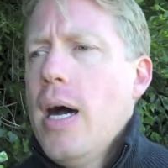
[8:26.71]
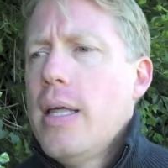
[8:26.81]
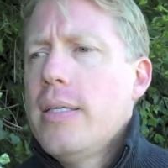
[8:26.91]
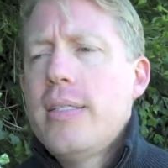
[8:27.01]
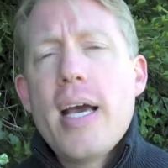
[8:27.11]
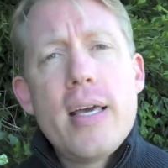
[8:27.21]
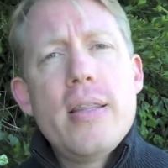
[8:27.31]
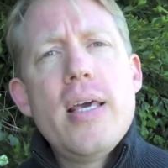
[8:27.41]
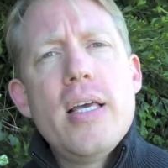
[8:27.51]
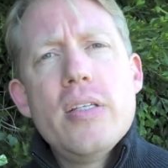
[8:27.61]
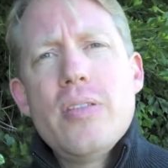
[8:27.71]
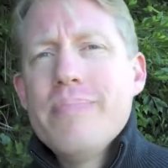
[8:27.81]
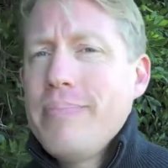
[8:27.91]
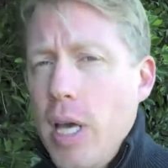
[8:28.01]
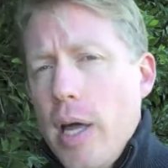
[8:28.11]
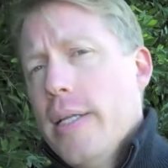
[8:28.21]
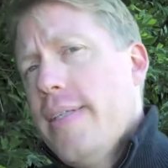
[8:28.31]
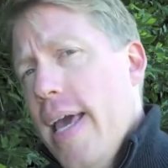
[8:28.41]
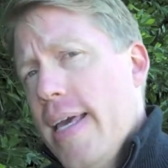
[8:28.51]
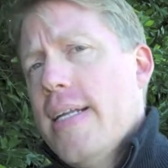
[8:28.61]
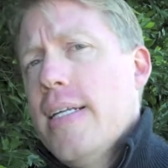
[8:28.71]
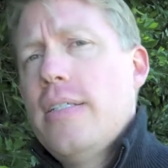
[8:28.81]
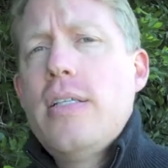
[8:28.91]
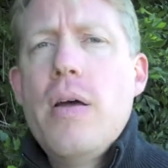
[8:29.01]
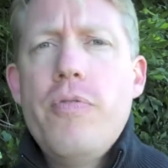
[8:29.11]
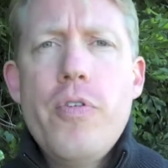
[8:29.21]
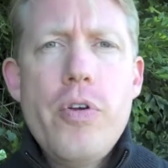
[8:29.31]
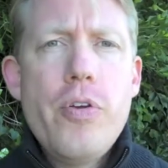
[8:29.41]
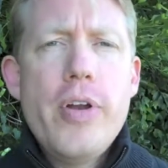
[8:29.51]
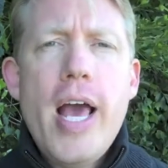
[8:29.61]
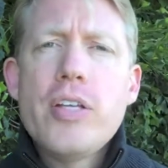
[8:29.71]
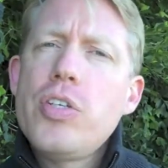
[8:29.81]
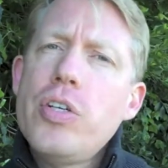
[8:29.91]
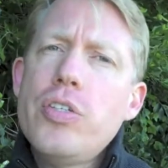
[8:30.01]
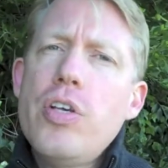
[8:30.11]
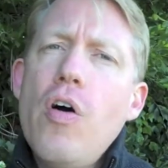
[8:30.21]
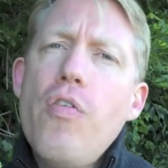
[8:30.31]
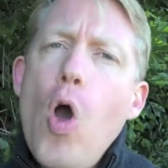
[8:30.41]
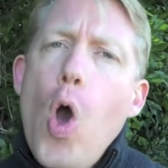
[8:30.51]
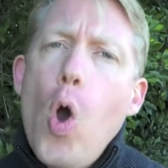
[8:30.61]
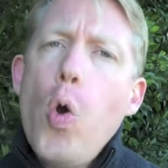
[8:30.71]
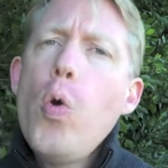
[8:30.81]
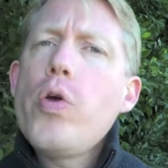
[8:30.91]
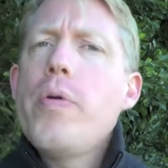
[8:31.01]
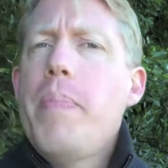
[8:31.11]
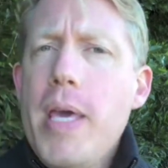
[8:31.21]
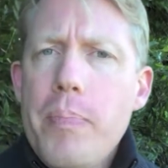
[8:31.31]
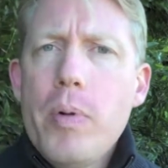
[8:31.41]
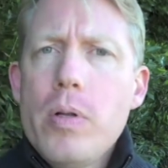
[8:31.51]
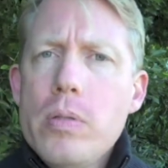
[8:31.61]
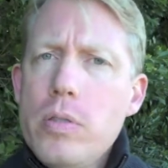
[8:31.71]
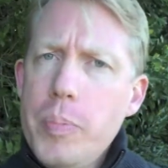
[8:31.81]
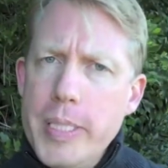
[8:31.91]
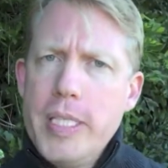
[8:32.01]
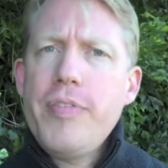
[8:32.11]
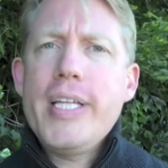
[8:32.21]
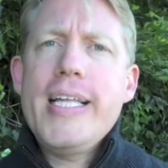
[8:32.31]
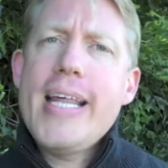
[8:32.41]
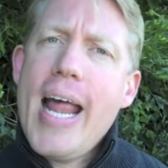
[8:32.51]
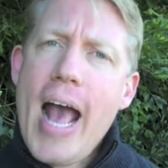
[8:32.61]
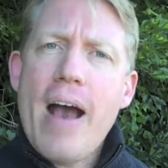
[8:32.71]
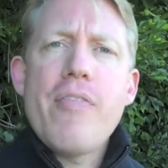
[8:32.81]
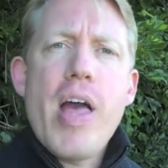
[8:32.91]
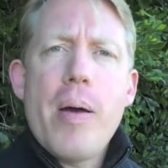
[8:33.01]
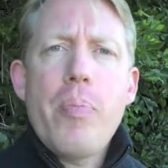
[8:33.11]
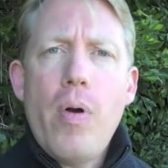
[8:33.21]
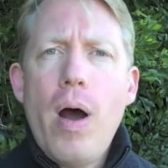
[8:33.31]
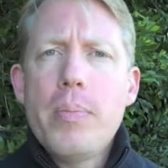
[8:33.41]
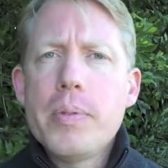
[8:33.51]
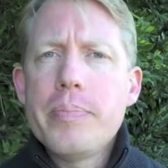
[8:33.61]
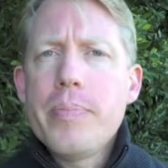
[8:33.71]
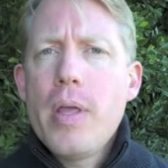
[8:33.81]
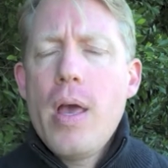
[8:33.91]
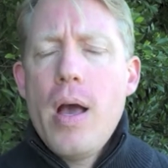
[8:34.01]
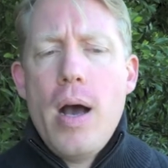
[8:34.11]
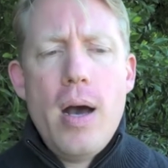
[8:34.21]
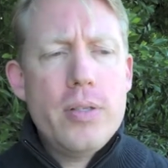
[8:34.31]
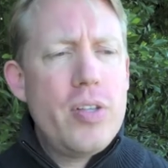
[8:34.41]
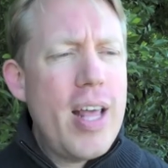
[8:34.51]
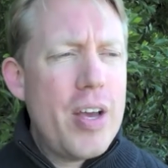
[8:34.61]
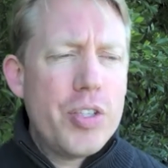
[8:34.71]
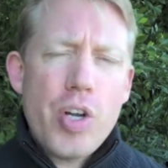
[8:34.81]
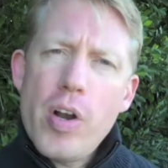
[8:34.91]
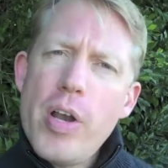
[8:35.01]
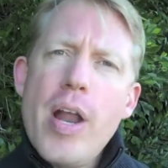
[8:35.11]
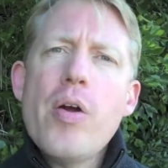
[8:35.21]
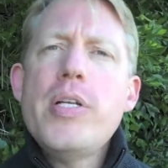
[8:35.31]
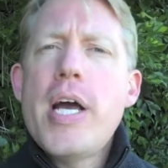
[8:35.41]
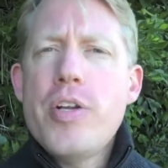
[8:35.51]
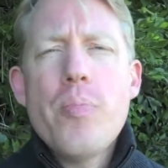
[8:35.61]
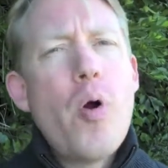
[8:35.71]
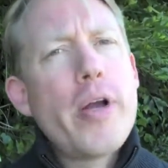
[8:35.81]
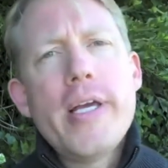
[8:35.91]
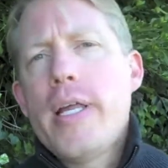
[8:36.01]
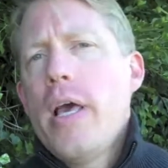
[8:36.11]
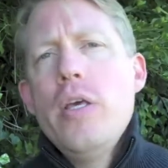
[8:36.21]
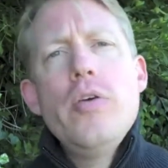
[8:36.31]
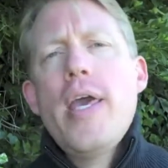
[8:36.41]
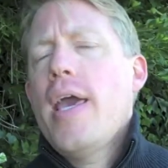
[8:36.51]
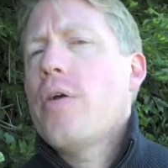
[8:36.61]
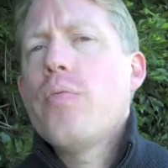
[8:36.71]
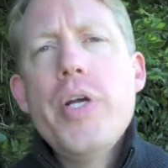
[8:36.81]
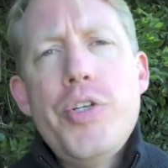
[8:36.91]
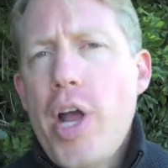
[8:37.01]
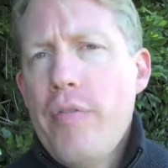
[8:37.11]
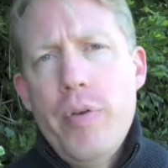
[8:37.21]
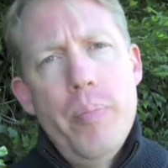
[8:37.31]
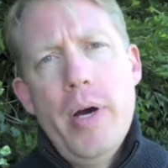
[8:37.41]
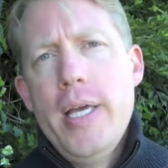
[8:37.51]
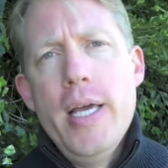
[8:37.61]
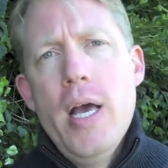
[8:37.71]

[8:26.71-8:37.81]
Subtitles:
The second thing is kind of taking it a step further and asking yourself, who are the people specifically that have that problem? So now you're starting to narrow down your market. You can't reach everybody.